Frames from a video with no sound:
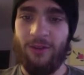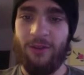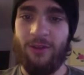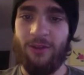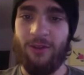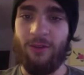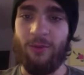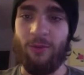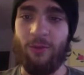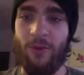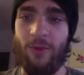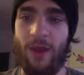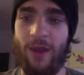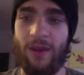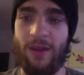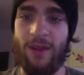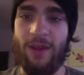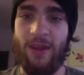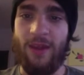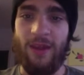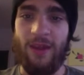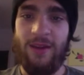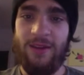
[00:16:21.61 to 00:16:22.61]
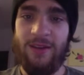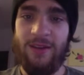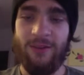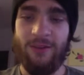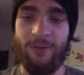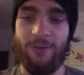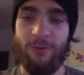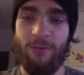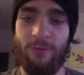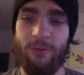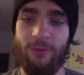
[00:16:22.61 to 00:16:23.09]
Eradicate.
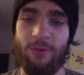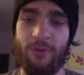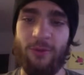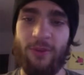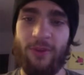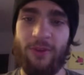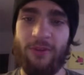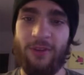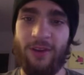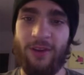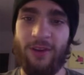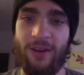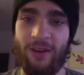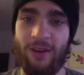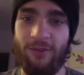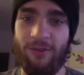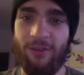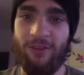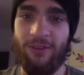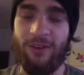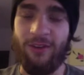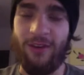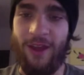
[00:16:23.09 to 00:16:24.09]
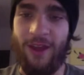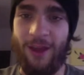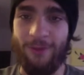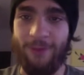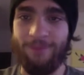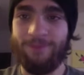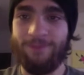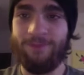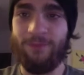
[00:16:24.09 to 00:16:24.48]
Ooh, things are getting interesting now.